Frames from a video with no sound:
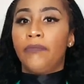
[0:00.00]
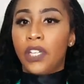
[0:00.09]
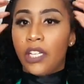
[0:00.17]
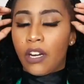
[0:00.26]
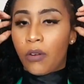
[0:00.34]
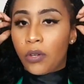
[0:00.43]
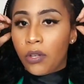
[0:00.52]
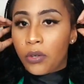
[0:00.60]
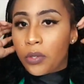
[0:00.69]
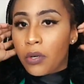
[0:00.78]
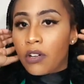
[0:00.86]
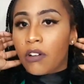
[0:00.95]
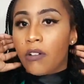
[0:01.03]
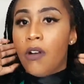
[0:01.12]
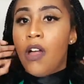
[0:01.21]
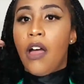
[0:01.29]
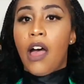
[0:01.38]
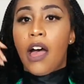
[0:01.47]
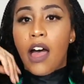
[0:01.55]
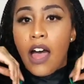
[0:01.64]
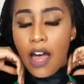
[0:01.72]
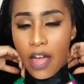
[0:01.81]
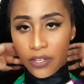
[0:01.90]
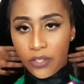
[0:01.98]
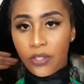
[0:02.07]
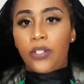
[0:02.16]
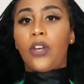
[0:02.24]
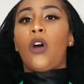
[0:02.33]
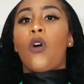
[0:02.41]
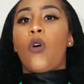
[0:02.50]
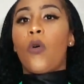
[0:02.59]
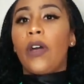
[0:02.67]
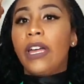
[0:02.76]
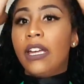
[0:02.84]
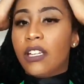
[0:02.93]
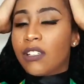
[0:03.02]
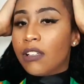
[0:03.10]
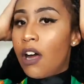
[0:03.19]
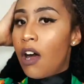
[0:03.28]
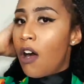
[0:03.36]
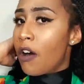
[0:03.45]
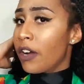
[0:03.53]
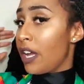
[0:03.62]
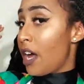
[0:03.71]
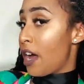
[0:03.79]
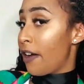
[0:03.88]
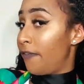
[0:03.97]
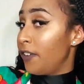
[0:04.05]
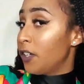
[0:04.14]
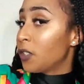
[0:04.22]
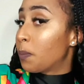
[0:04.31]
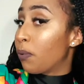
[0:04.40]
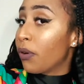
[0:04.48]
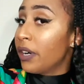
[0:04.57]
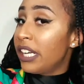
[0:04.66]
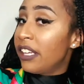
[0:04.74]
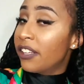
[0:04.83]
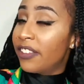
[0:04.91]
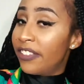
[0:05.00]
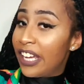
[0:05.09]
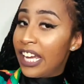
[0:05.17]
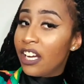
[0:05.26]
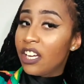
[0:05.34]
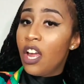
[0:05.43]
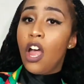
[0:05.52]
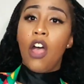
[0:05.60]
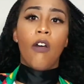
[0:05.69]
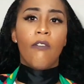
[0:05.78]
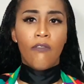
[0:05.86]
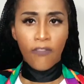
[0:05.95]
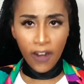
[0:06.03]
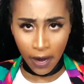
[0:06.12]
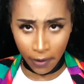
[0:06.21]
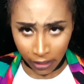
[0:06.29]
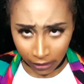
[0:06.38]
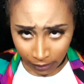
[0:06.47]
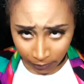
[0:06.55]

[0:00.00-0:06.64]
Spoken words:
you know, a little short girl. So it's long, feels pretty thick, very